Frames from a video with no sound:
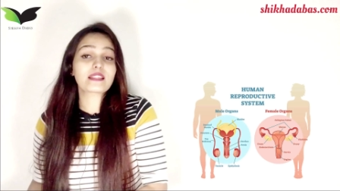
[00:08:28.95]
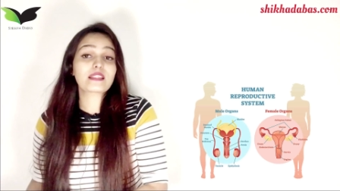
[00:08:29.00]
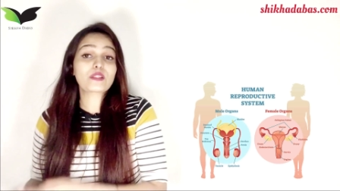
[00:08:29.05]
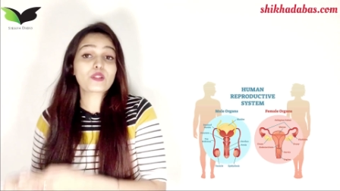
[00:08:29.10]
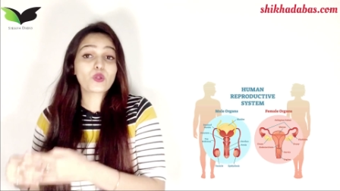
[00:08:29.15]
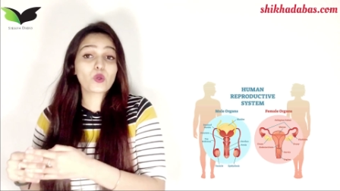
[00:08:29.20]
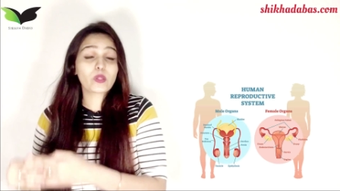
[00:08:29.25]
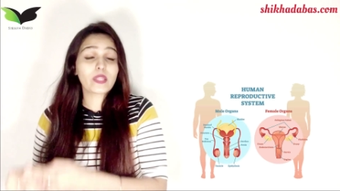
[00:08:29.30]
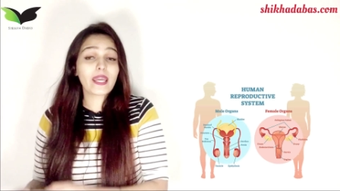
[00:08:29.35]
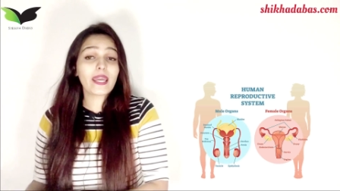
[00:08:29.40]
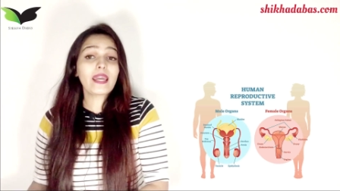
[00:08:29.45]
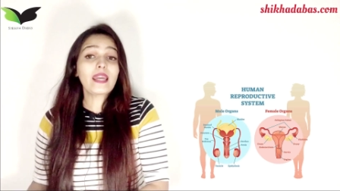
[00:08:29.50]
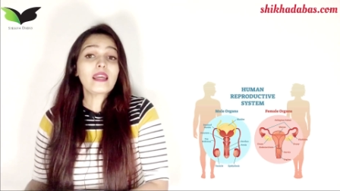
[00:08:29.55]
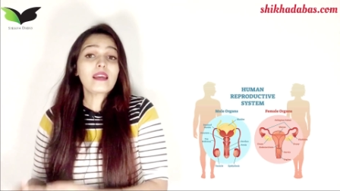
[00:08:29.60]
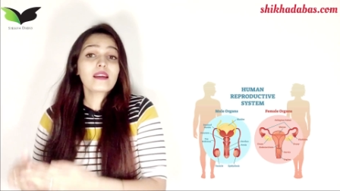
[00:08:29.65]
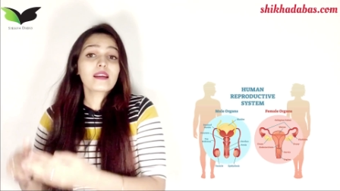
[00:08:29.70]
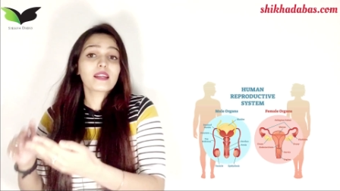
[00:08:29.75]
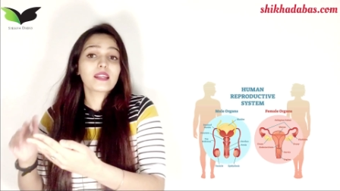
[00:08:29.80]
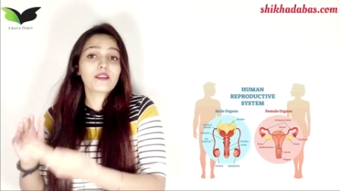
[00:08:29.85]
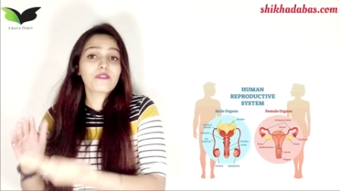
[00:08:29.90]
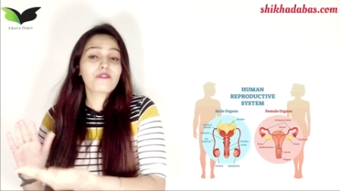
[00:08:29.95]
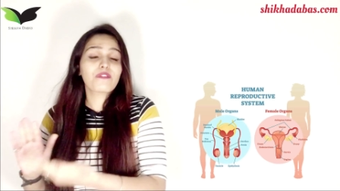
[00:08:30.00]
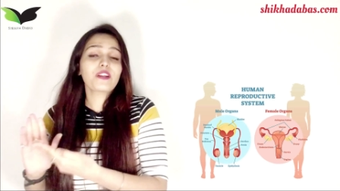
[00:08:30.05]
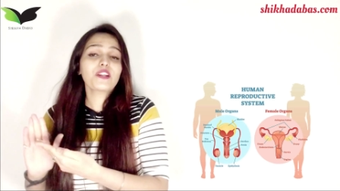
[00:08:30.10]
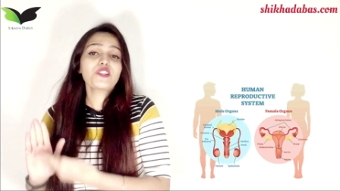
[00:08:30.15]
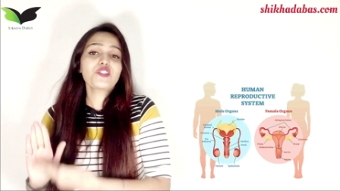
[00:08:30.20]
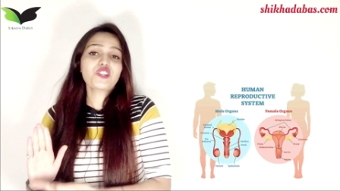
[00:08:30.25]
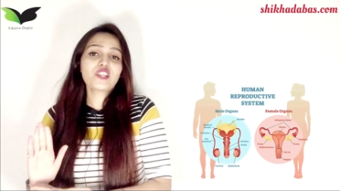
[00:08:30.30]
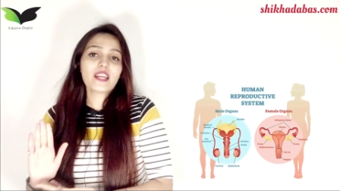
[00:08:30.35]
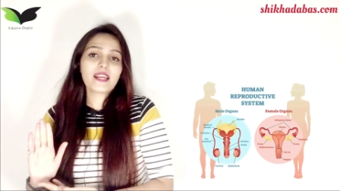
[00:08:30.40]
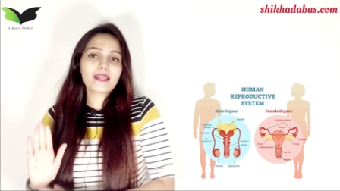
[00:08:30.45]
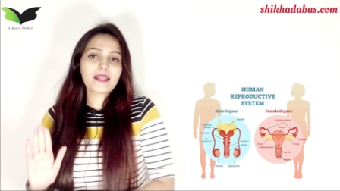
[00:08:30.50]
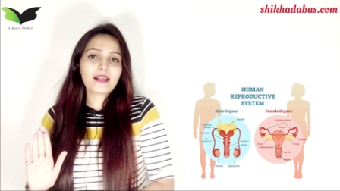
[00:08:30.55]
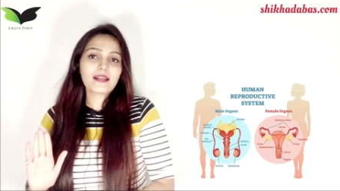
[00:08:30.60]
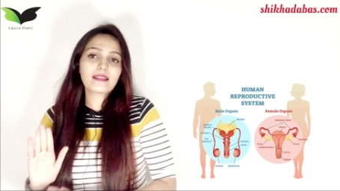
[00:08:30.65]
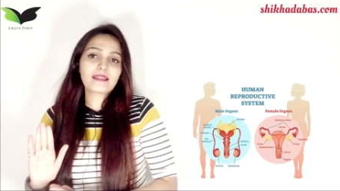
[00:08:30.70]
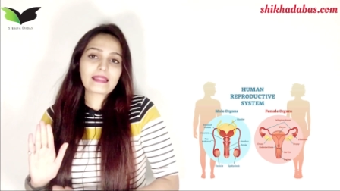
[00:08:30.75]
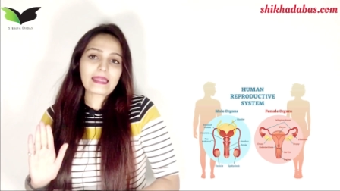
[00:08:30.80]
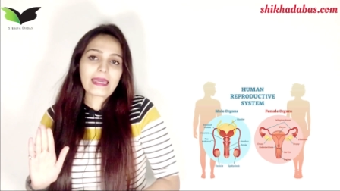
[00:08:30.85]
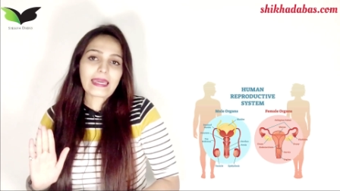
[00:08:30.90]
So they
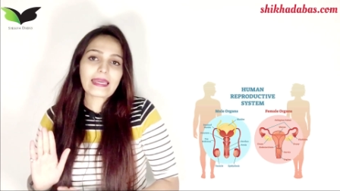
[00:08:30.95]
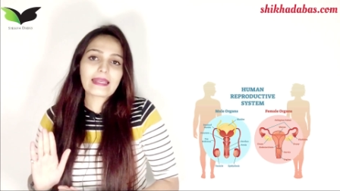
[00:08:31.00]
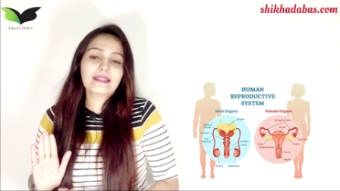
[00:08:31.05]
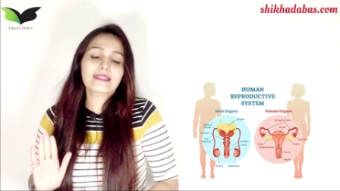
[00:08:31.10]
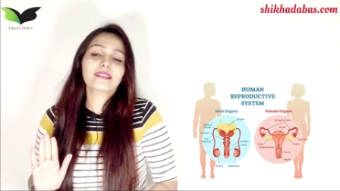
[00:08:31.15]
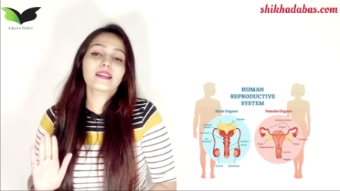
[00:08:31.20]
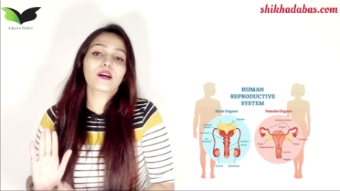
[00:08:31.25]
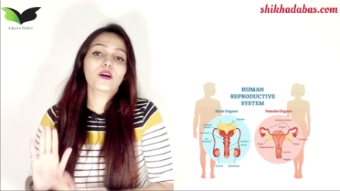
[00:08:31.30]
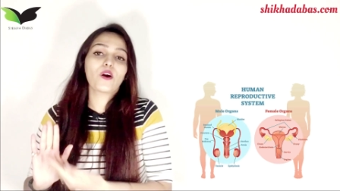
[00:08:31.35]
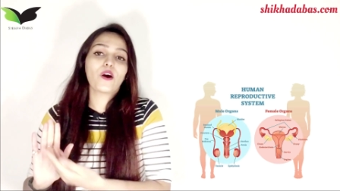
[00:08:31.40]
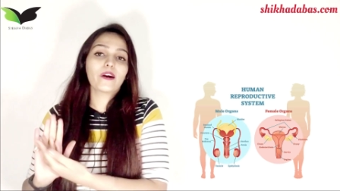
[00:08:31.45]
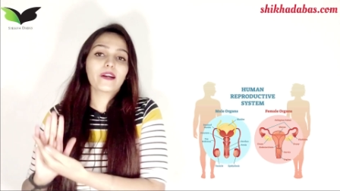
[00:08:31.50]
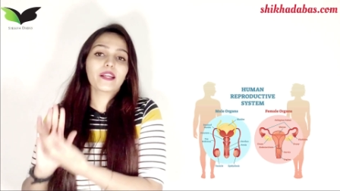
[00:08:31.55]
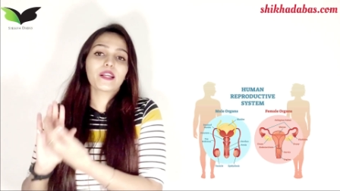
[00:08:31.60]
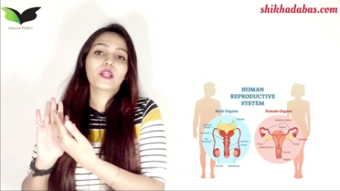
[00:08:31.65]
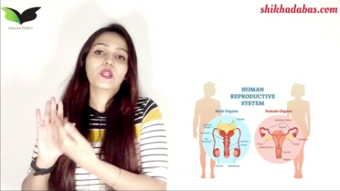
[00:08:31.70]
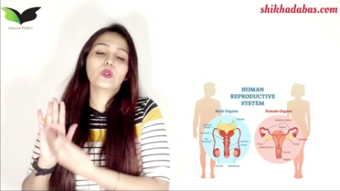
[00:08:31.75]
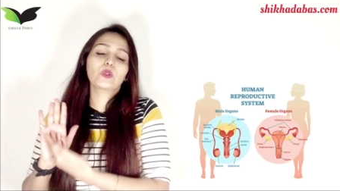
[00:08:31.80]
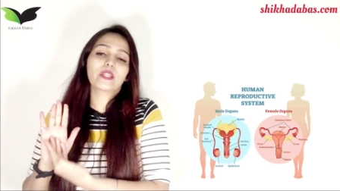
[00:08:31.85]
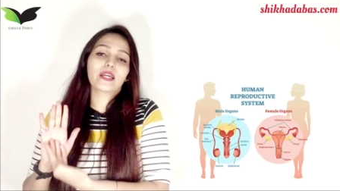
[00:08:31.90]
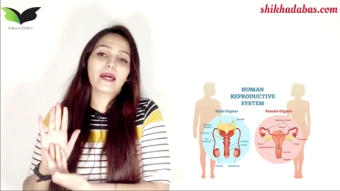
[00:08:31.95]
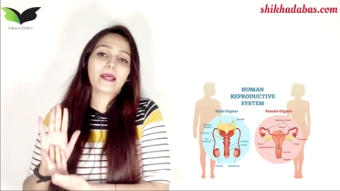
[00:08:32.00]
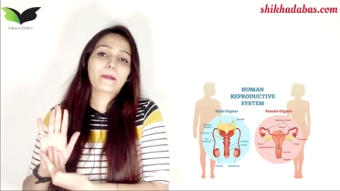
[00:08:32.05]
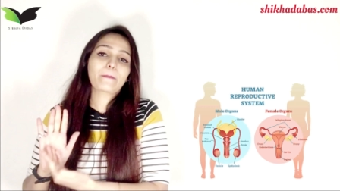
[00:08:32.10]
differentiated things according to their